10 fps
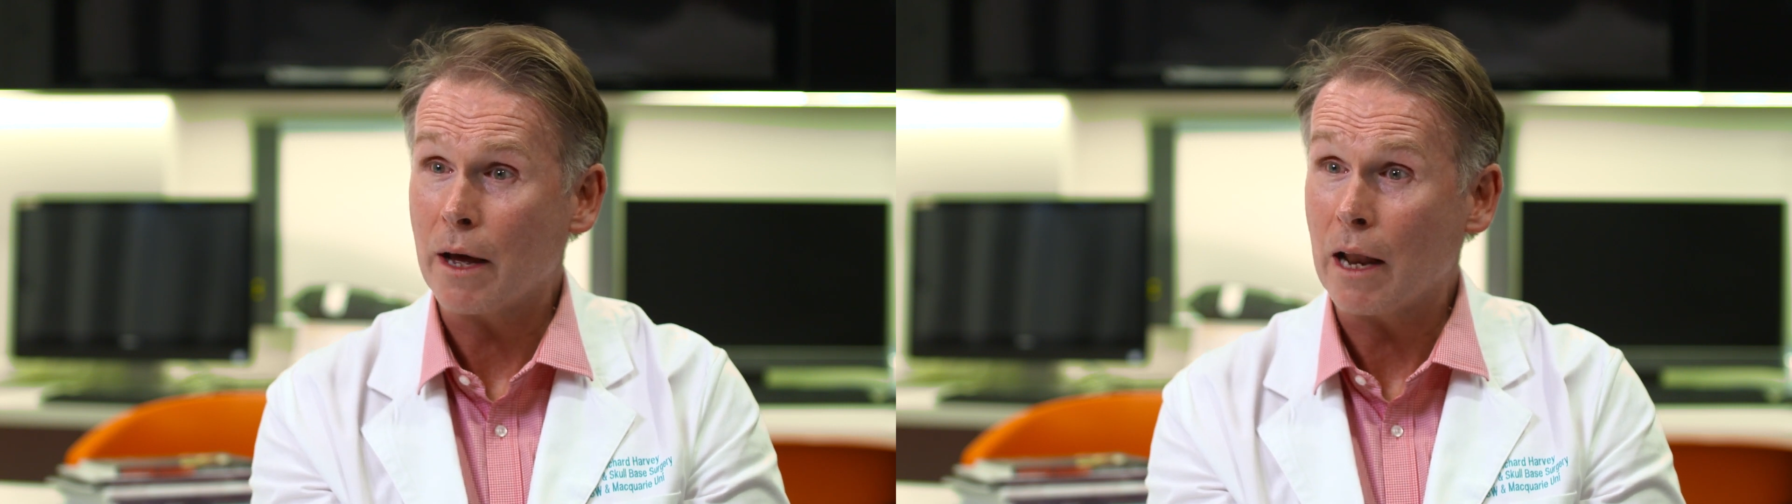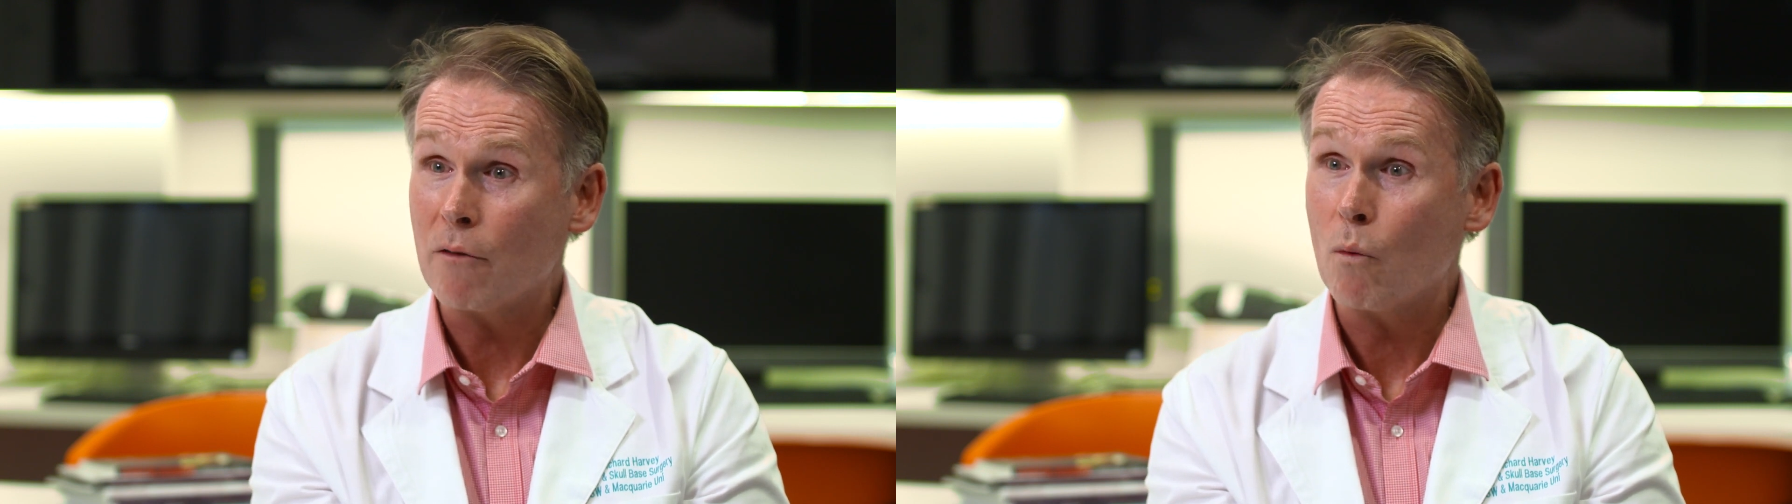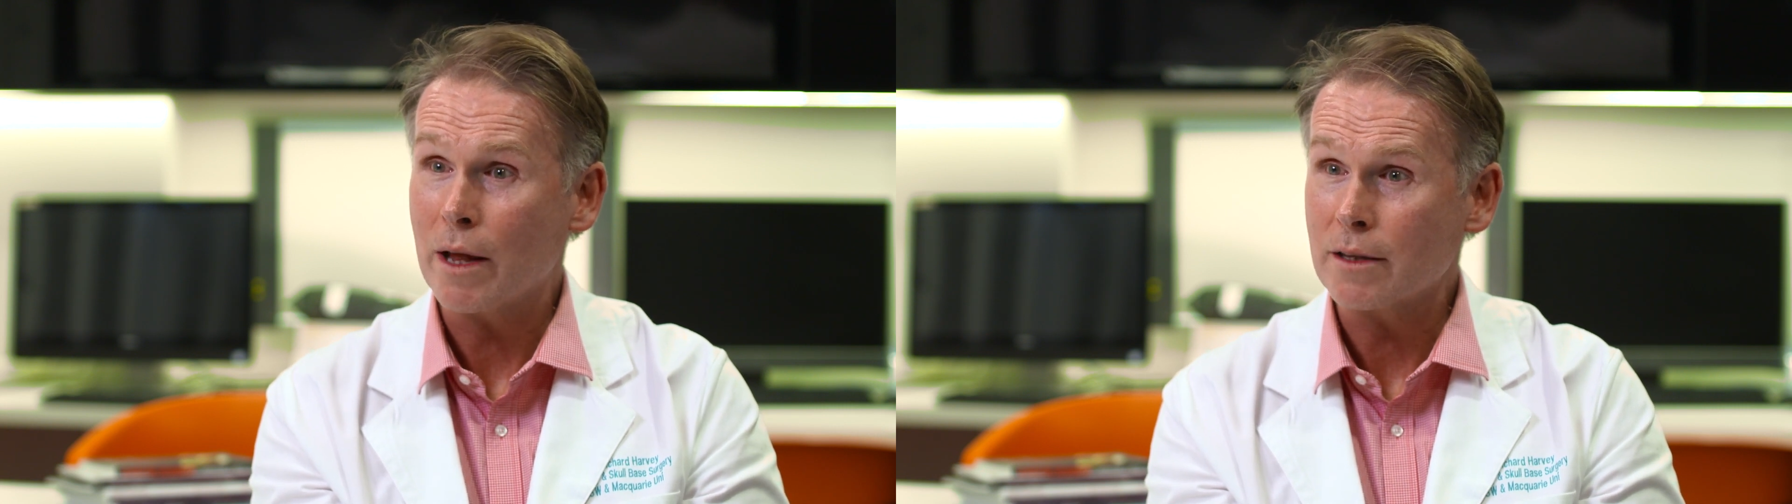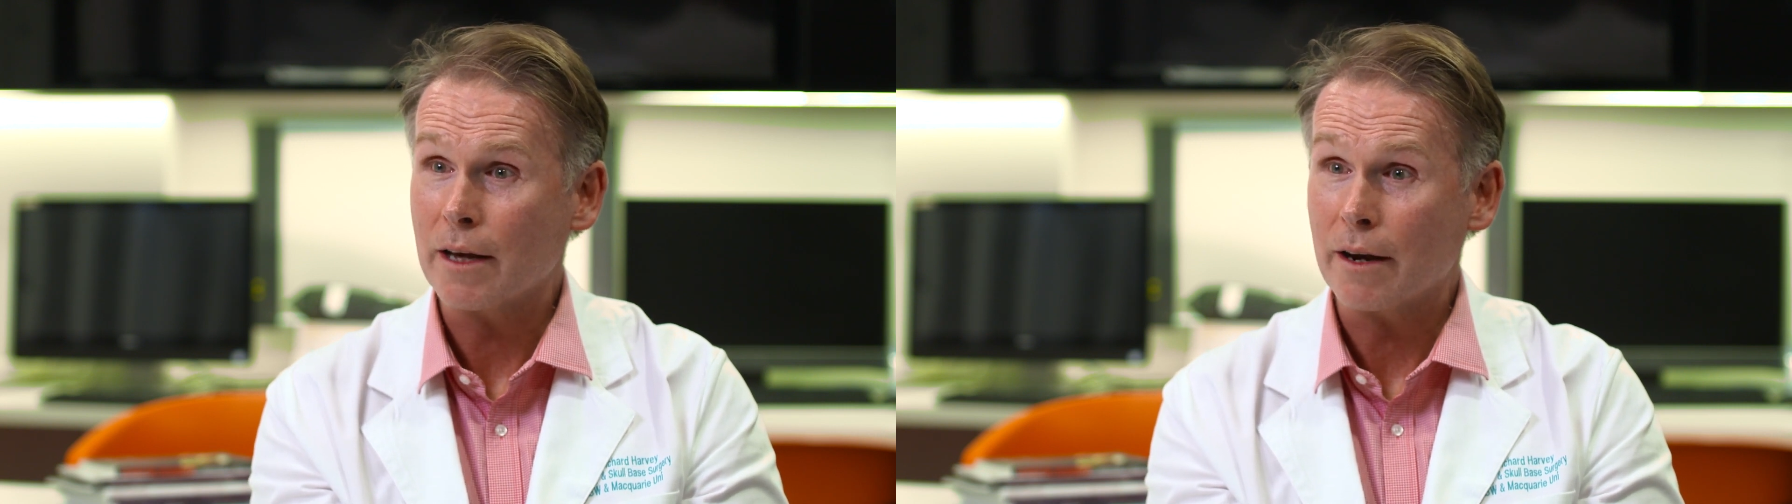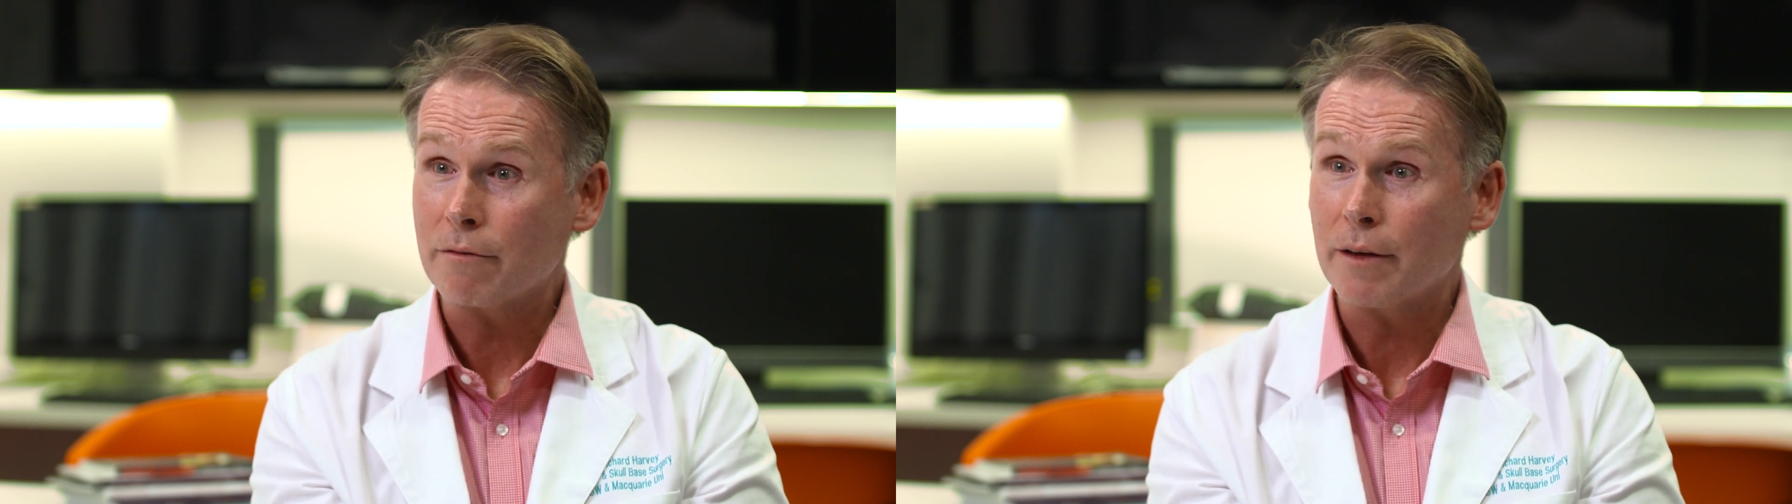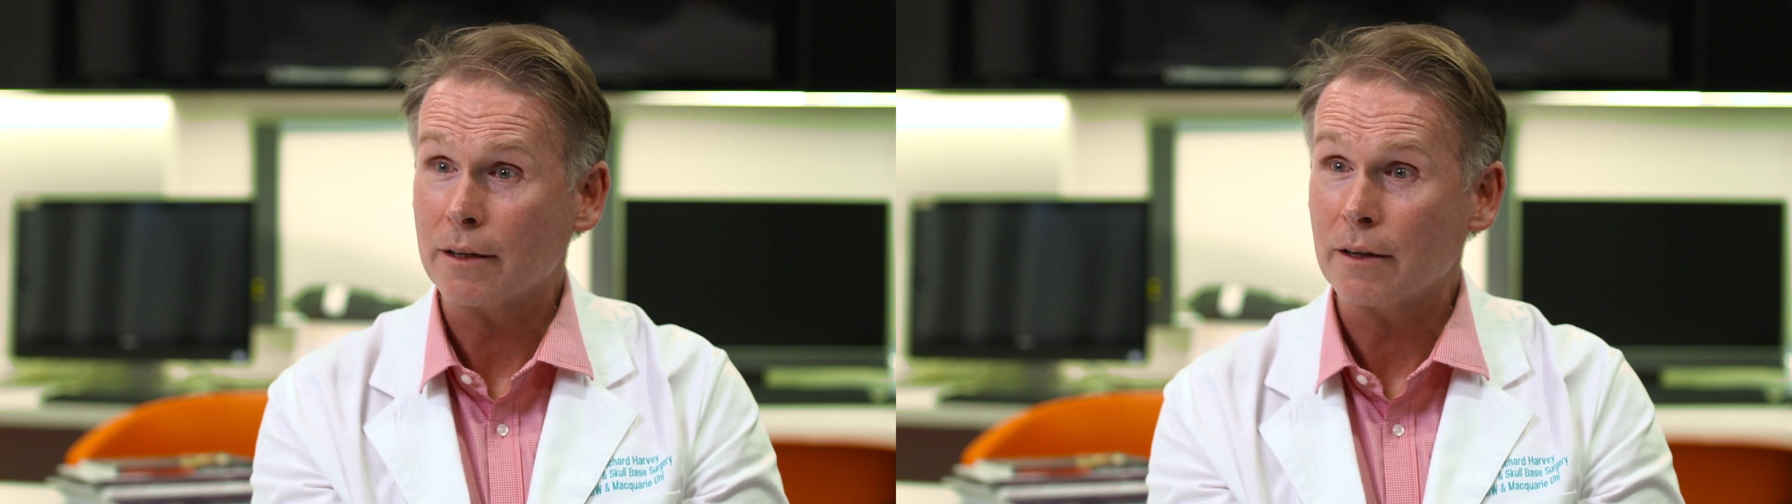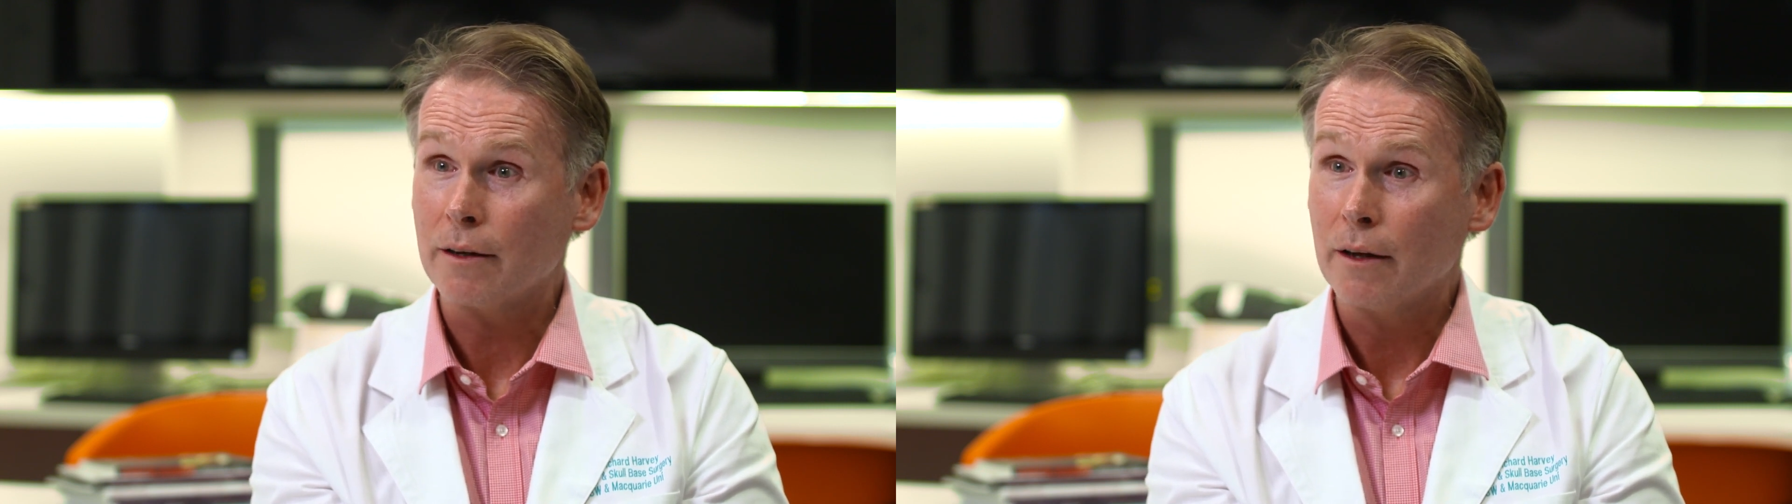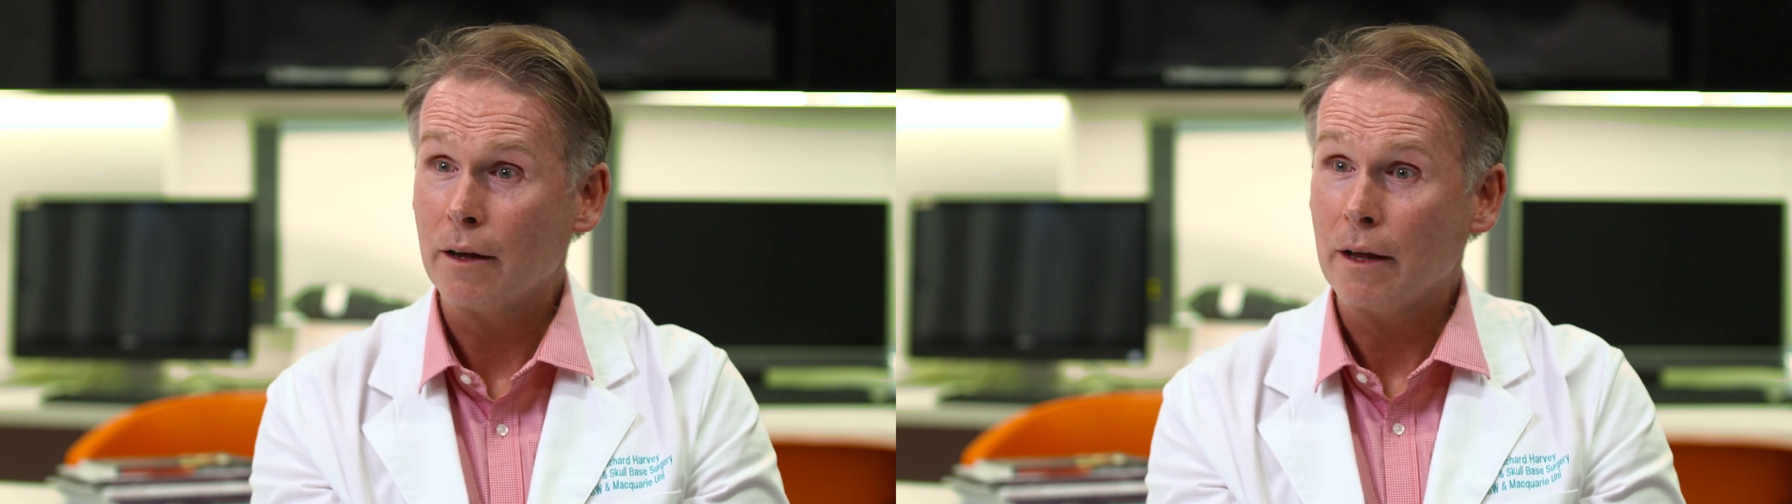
they'll have one side affected